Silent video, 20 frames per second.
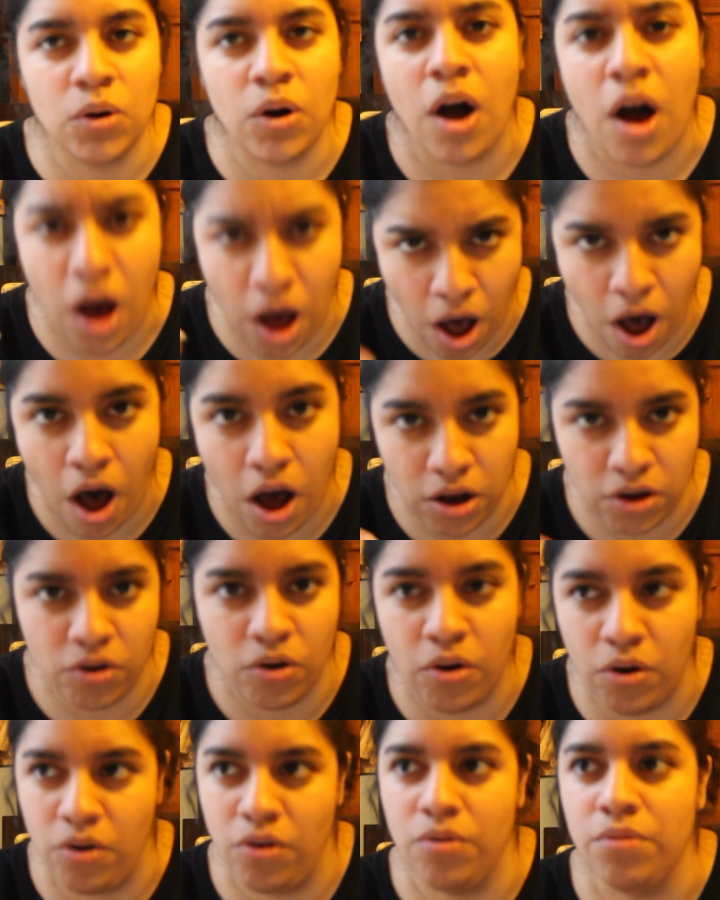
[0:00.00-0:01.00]

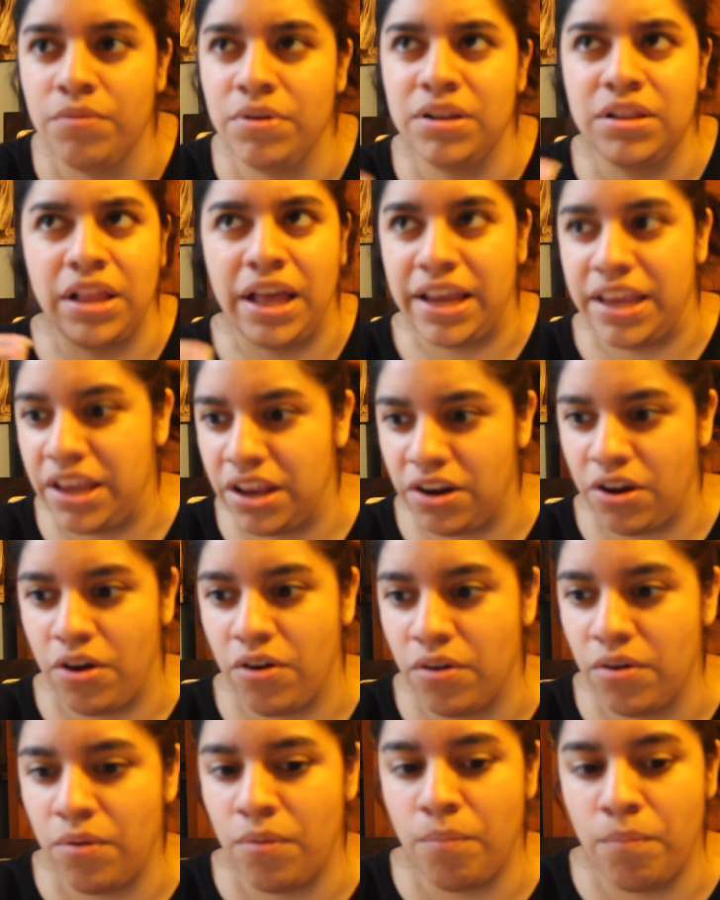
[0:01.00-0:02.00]
hardcore, like, you know,
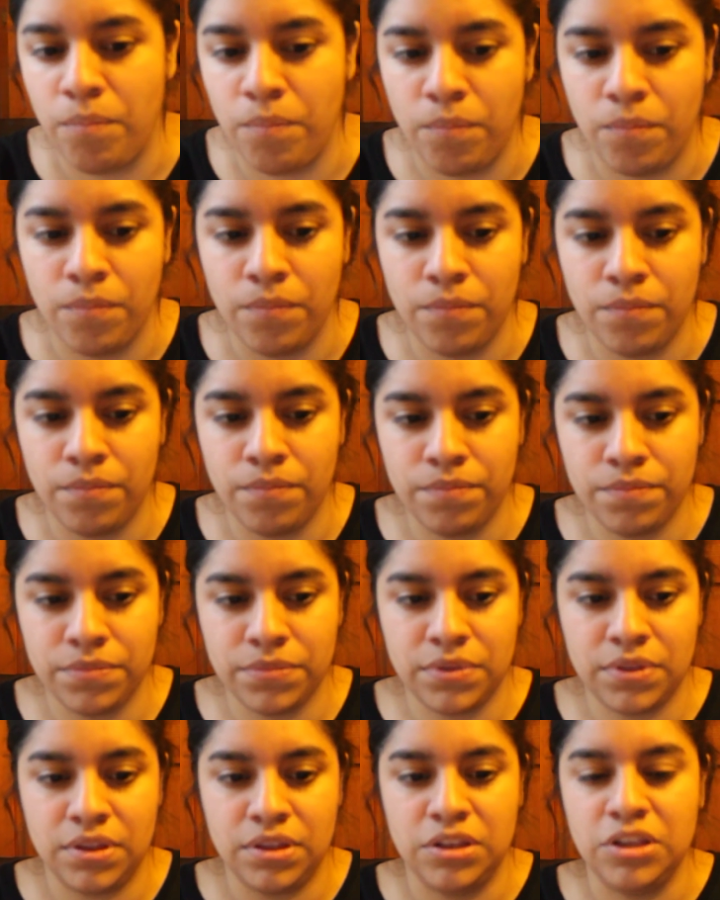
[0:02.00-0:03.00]

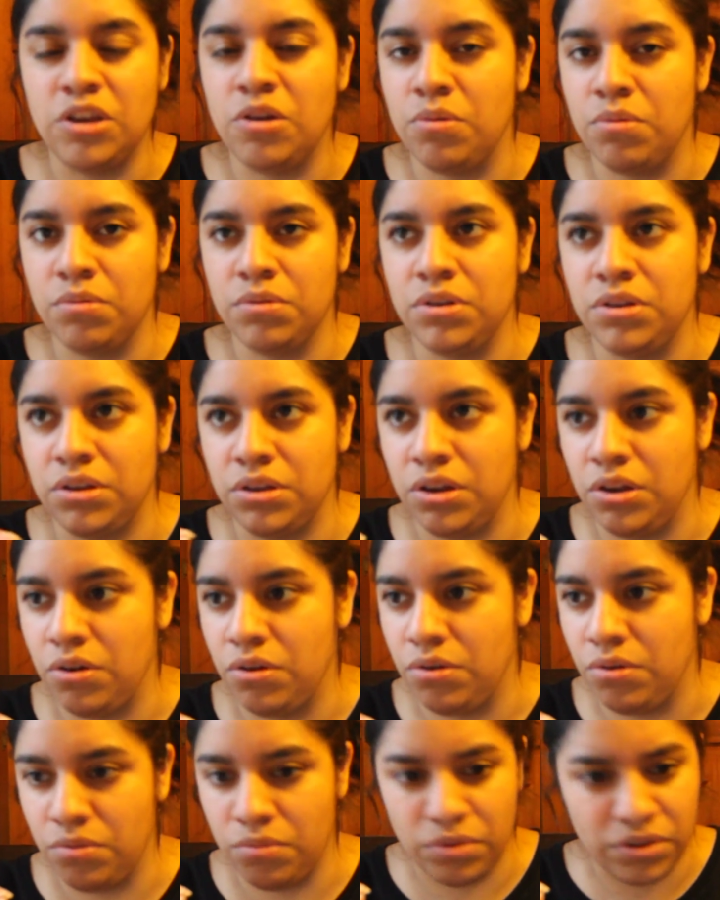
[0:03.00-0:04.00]

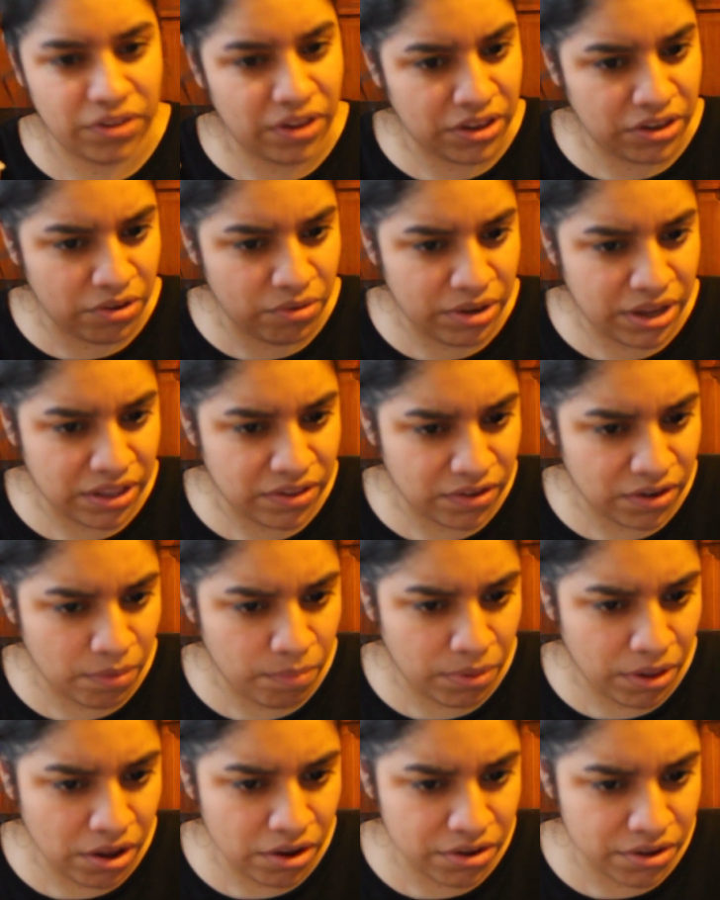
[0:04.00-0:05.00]
new was it New Kids in the
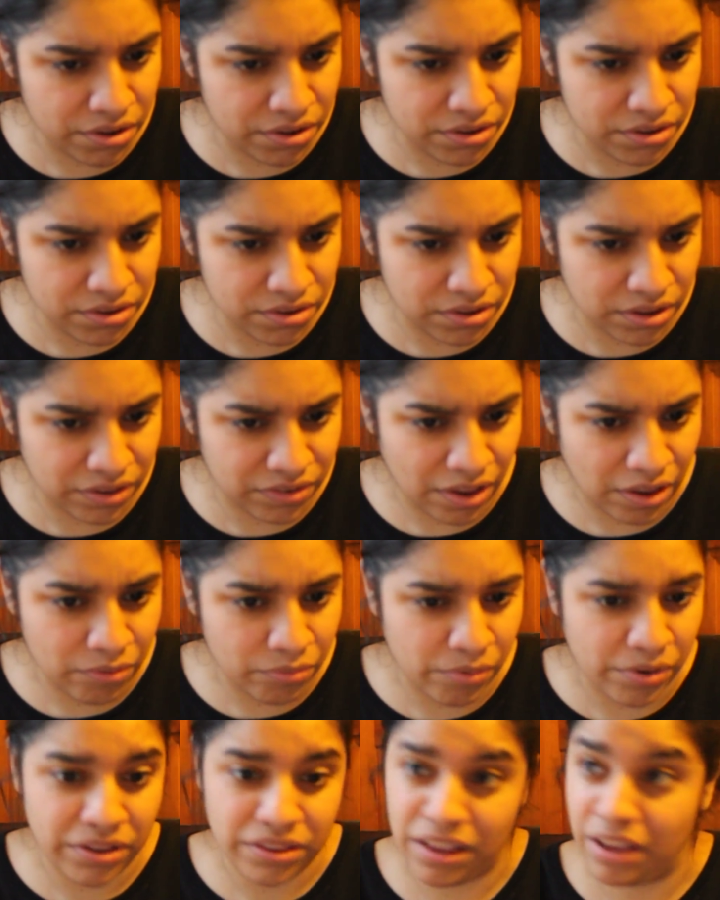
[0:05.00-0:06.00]
Block?
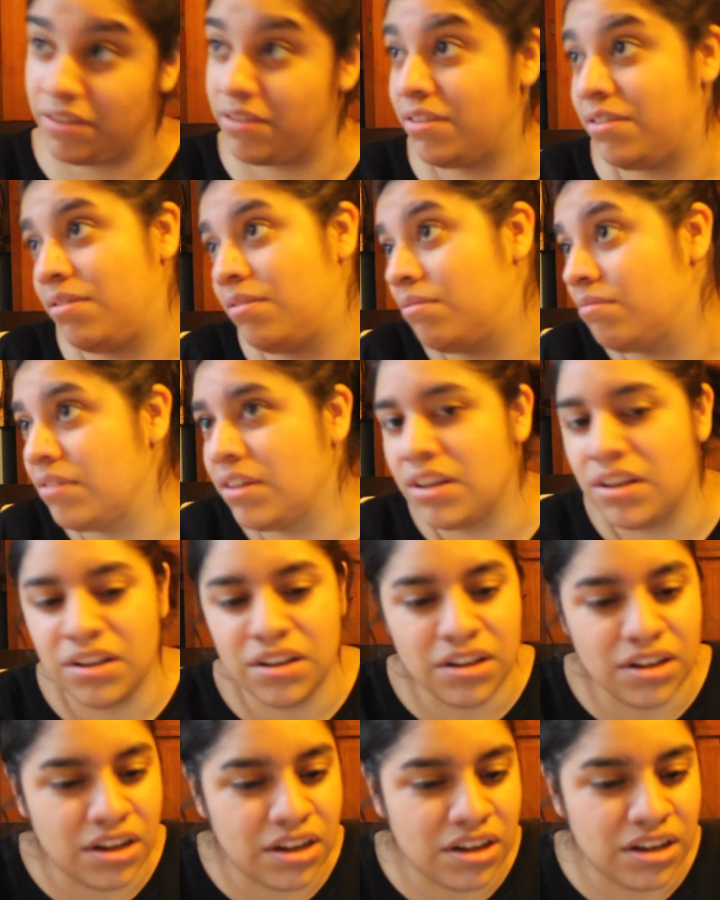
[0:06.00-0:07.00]
That's
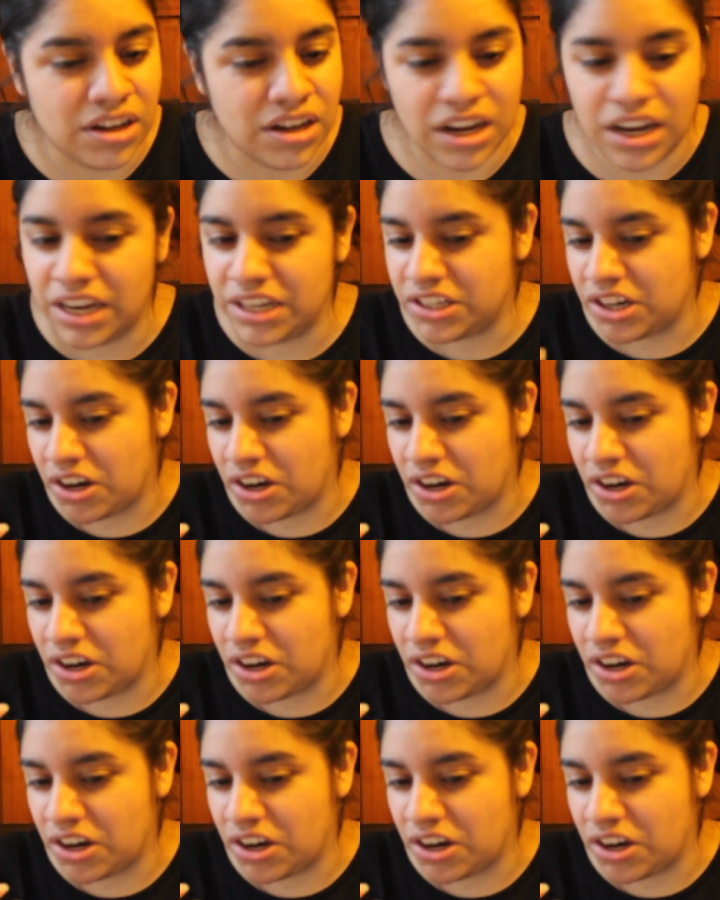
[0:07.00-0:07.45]
I